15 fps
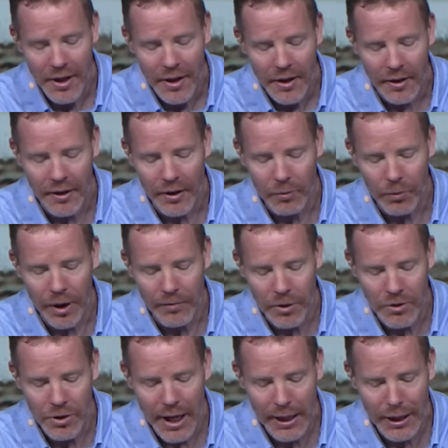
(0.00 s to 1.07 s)
Uh, if you're
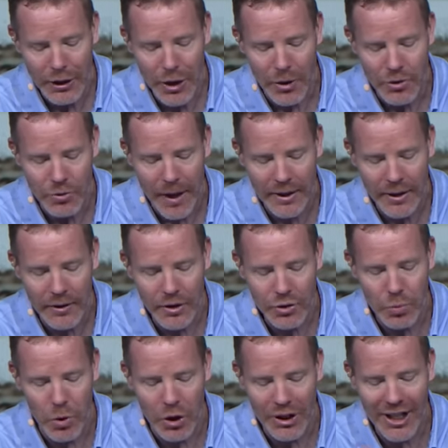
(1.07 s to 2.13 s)
taking notes, write down this
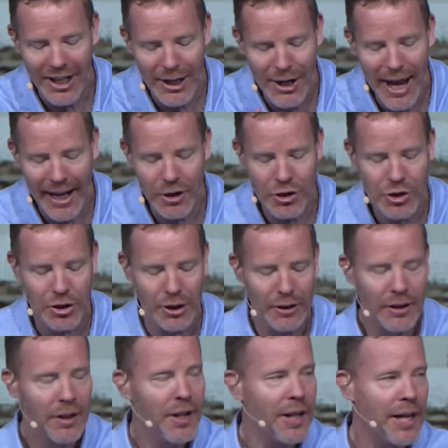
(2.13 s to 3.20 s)
word connection.
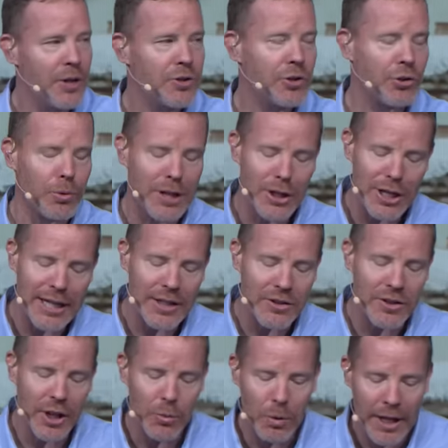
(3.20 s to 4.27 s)
Here's three needs
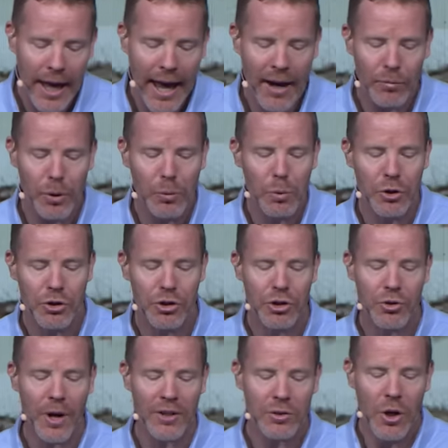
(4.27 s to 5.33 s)
that we have when we're
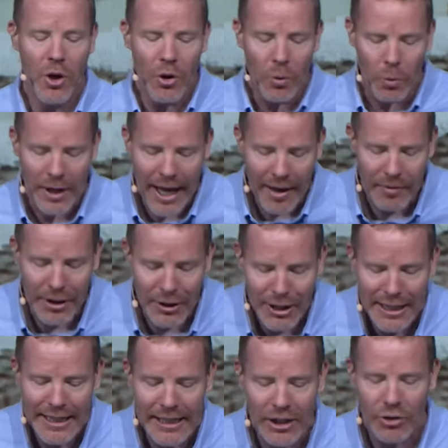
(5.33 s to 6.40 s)
stressed. We have a
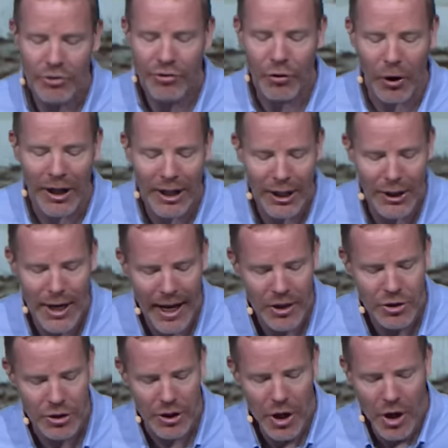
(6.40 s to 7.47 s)
need for
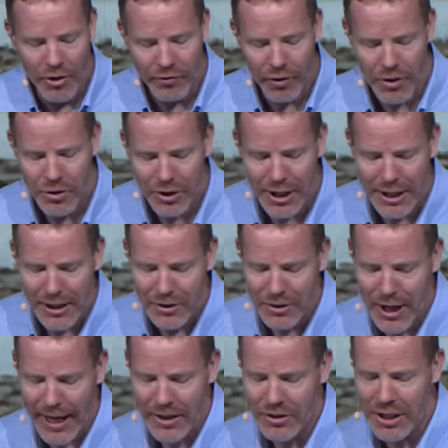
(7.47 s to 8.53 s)
connection. 1 Kings
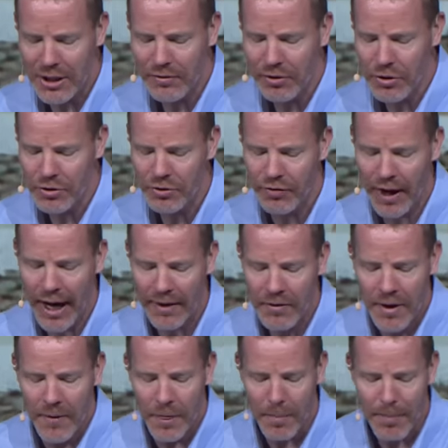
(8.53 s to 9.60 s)
19, verse
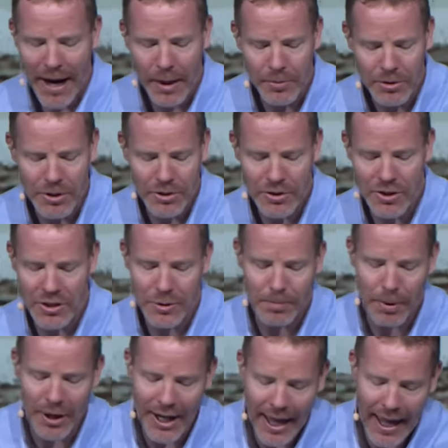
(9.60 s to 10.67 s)
5, the Bible says this
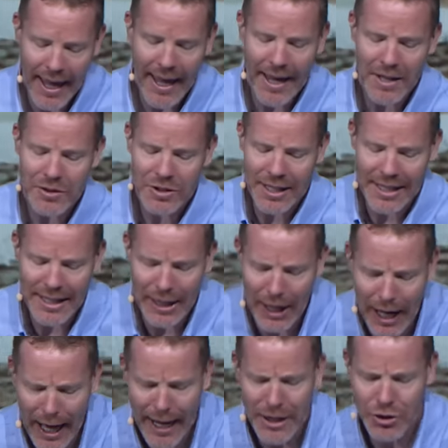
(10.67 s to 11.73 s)
But as
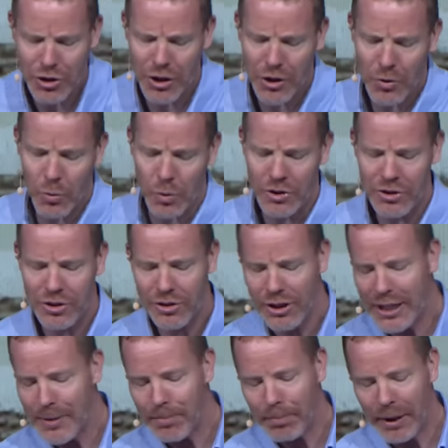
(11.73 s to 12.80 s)
Elijah was
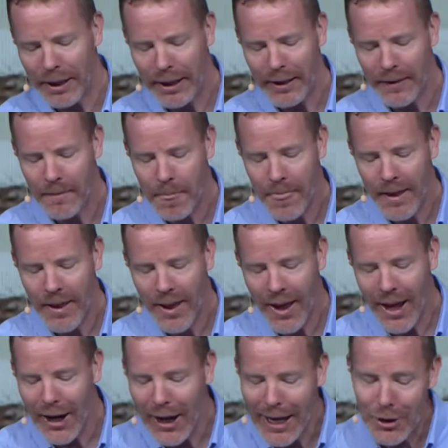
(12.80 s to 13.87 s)
sleeping,
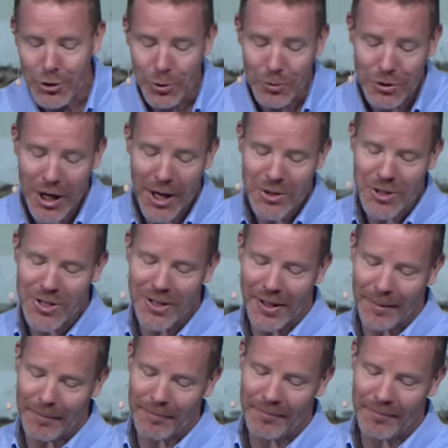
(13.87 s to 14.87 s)
an angel touched him